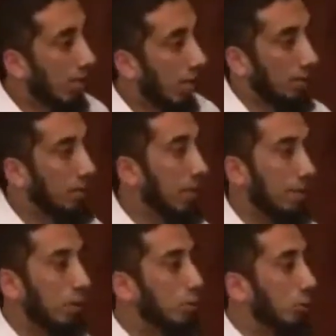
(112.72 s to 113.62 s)
Tell me
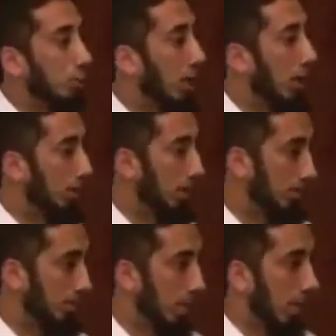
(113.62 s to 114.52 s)
about your
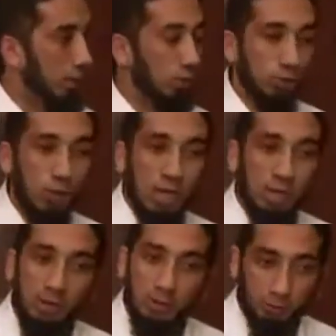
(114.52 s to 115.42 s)
problems. And you'll talk
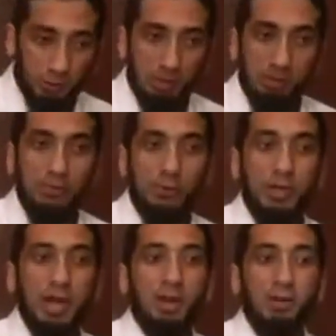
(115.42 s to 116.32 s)
about your problems
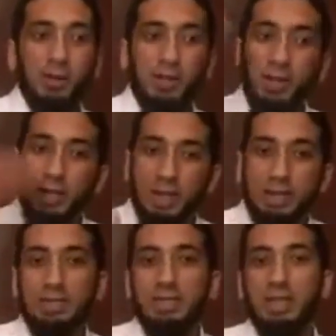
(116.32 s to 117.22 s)
for an hour,
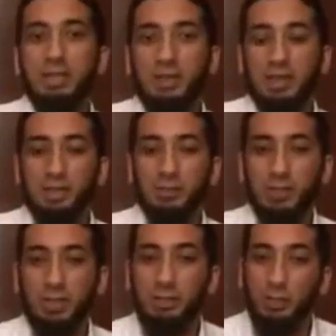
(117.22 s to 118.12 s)
and at the end of that they'll
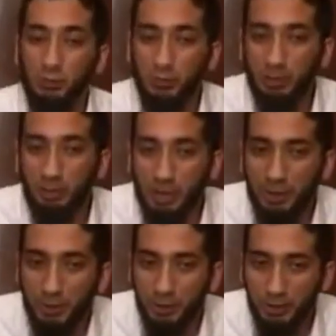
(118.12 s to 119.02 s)
say, do you feel
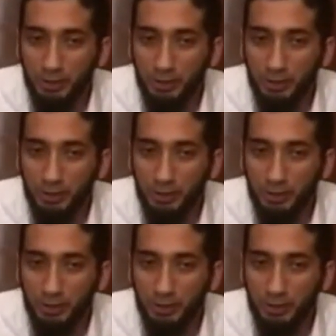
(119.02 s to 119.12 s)
better?